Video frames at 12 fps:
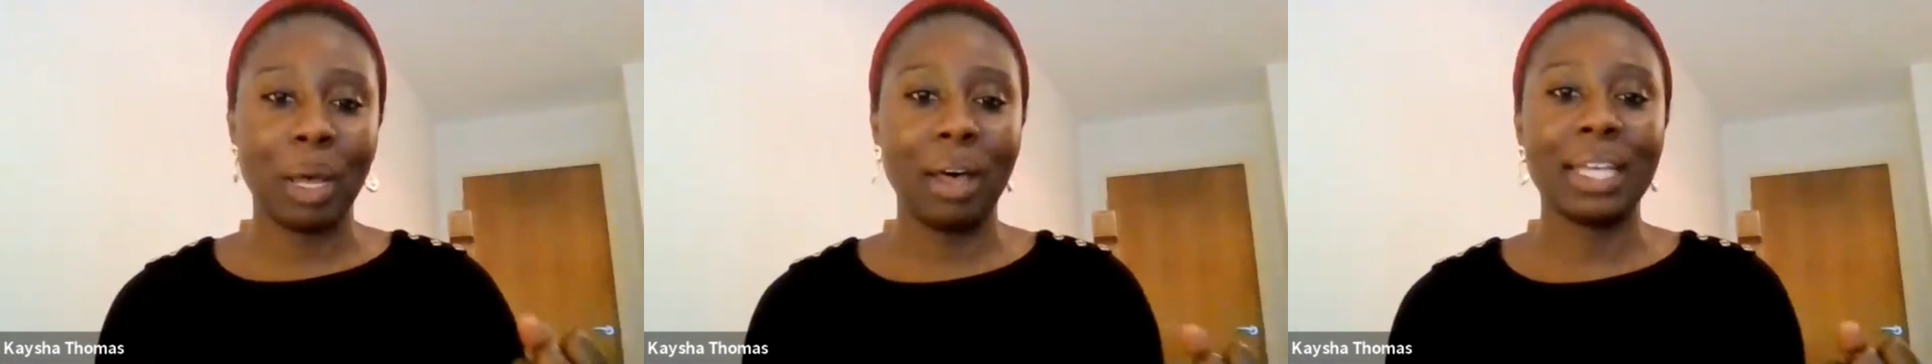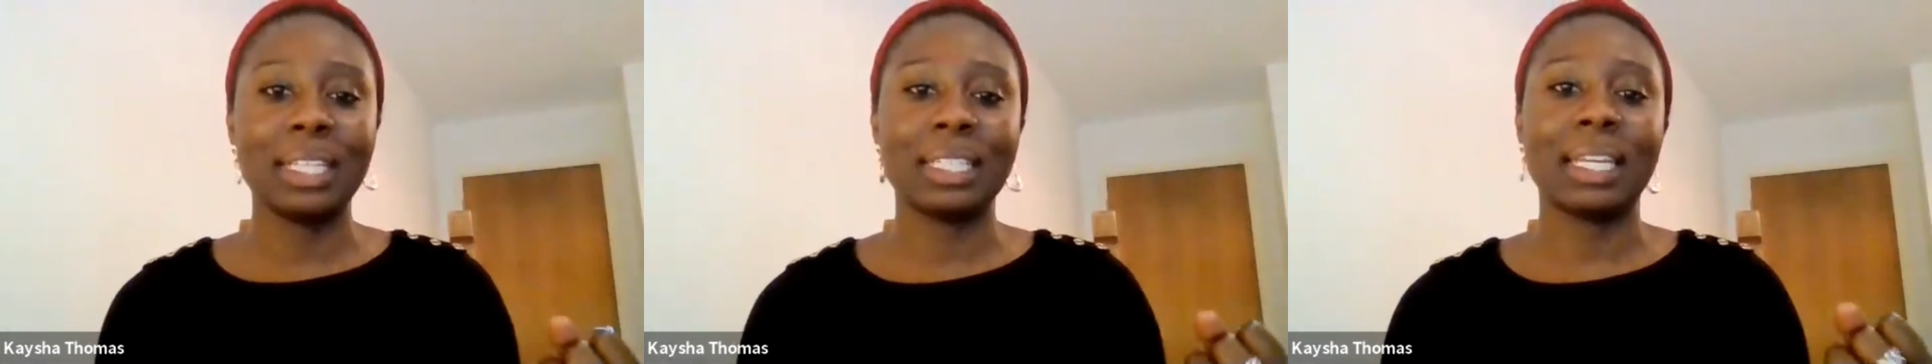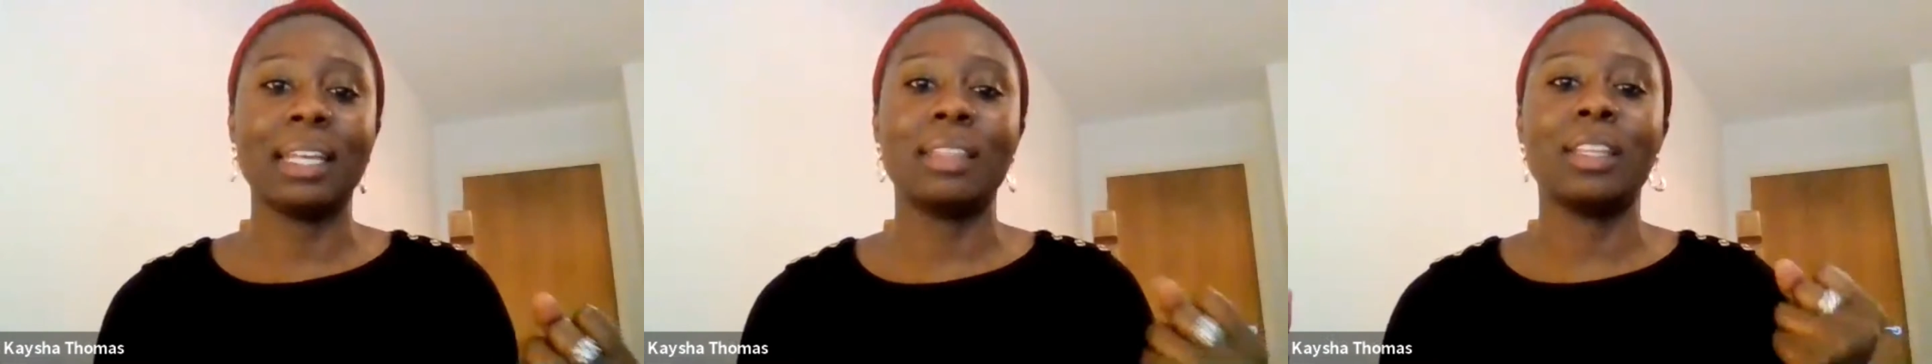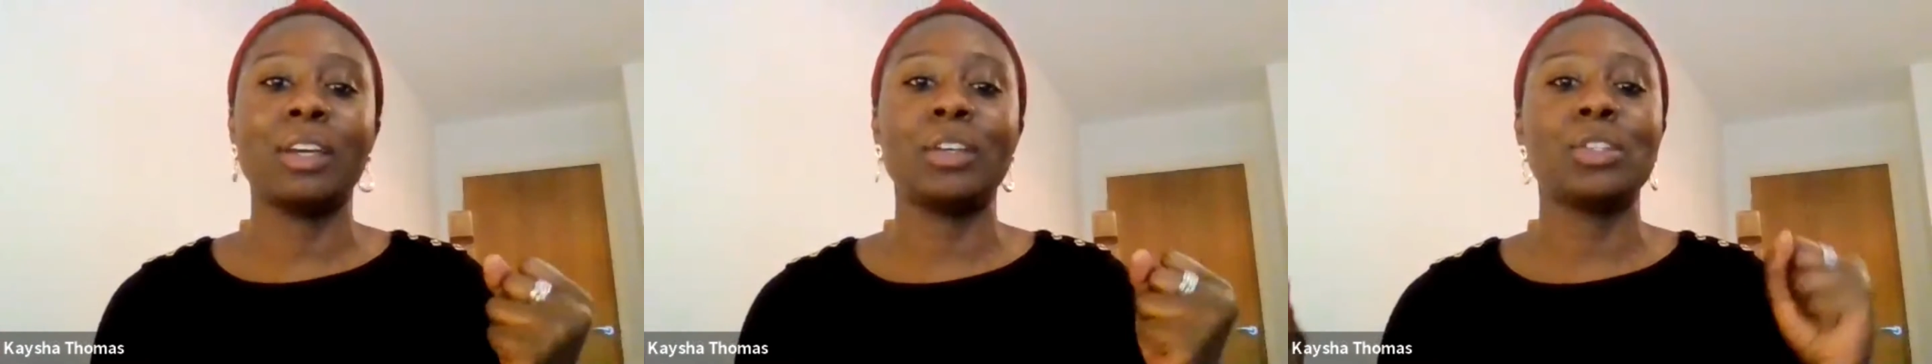behind it,
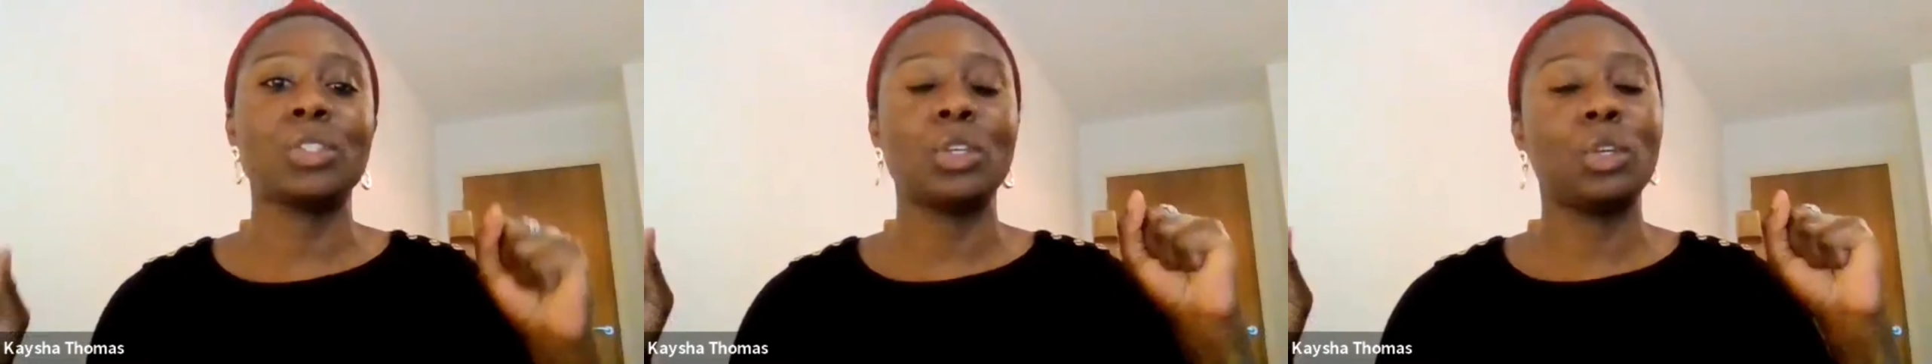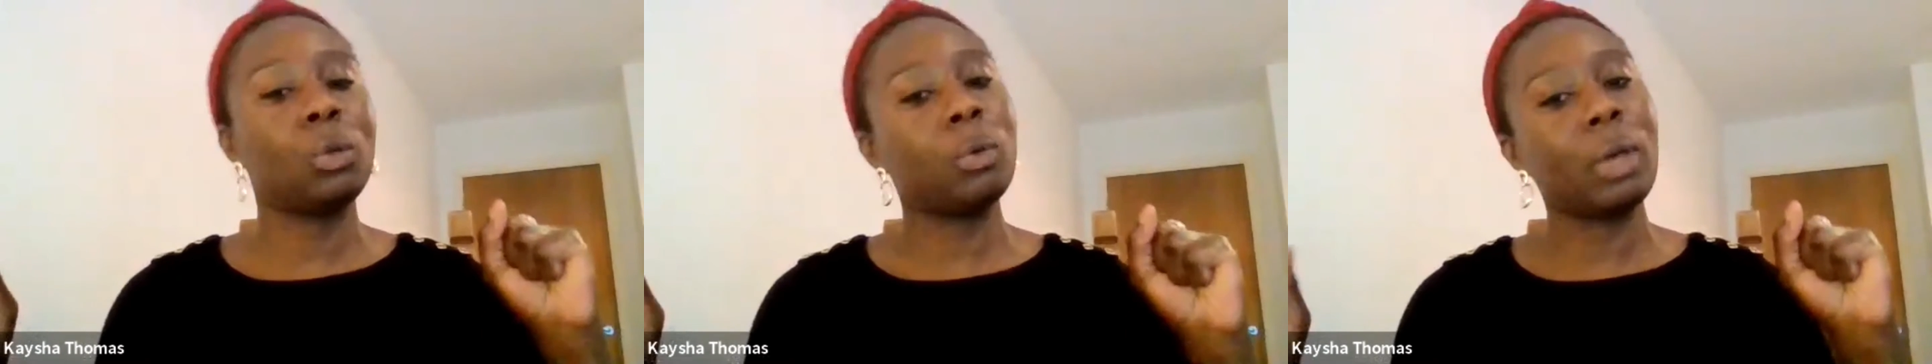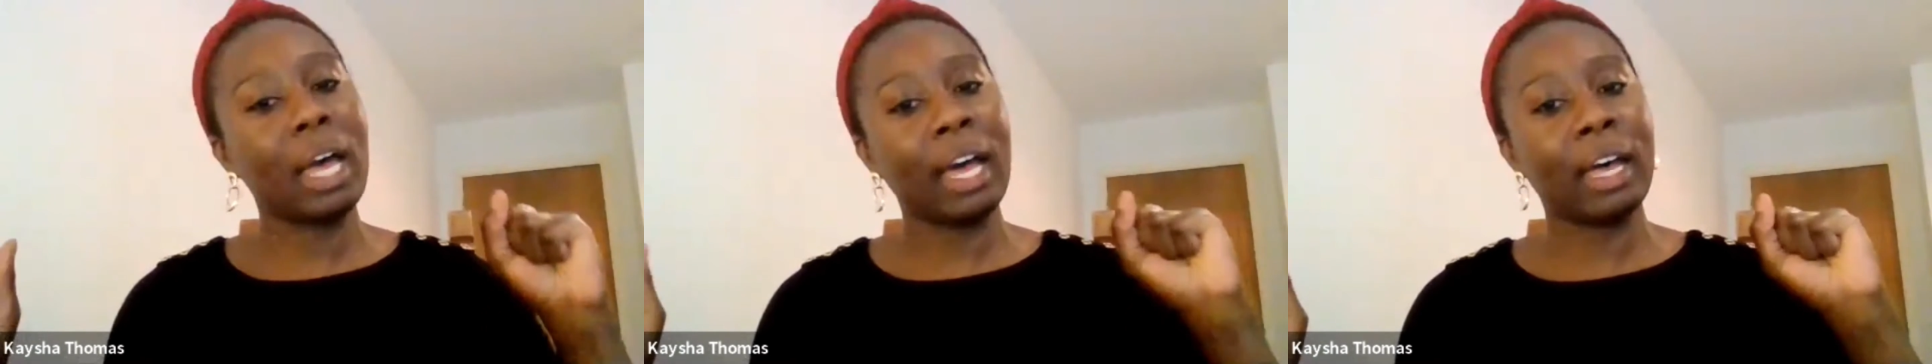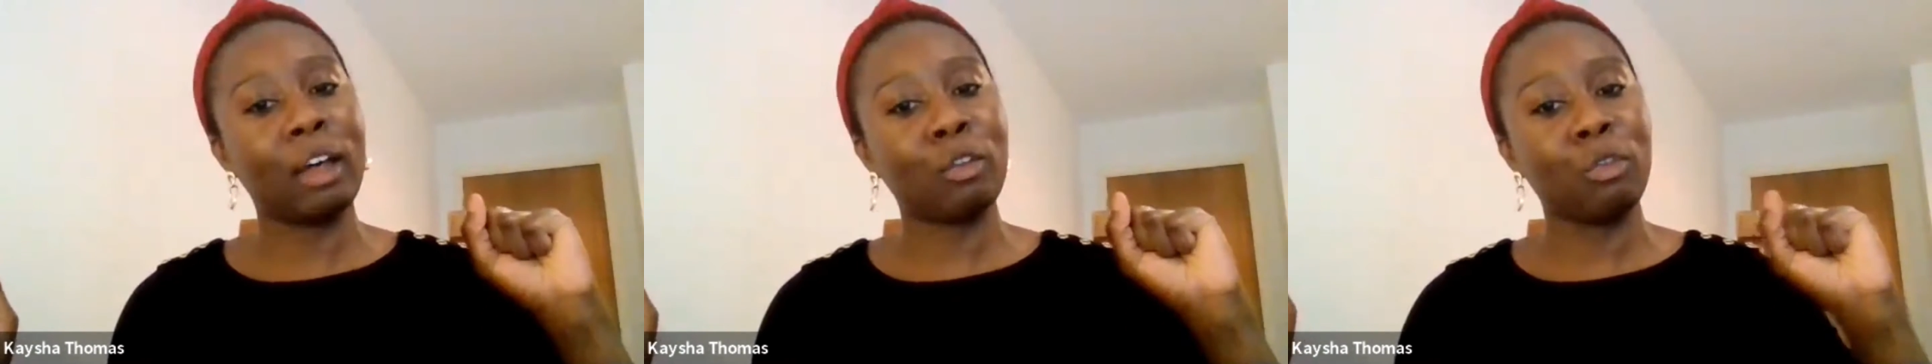and those who
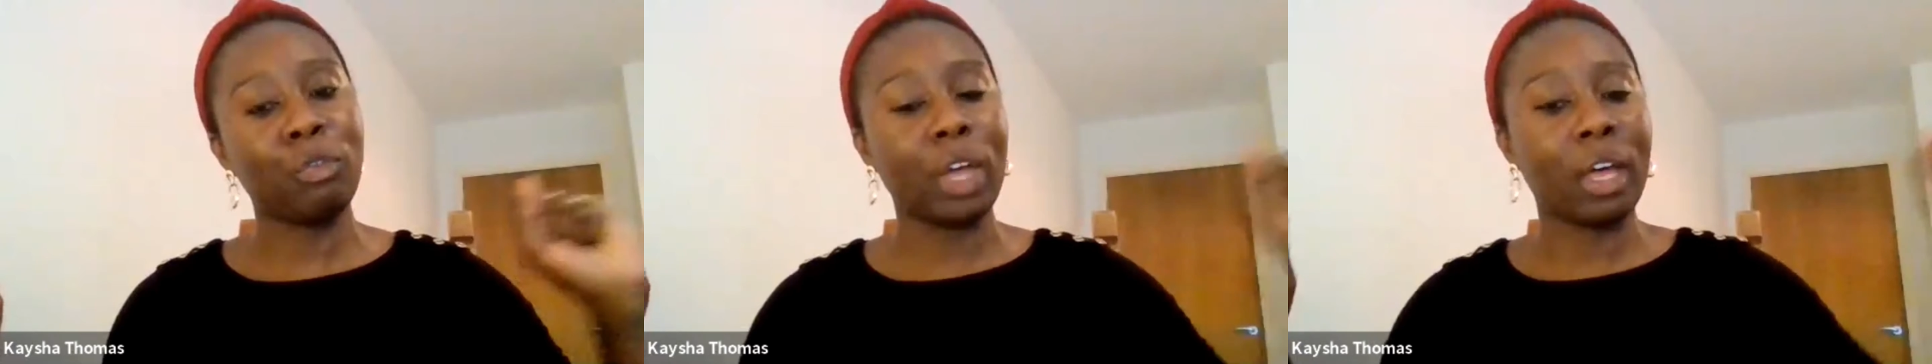have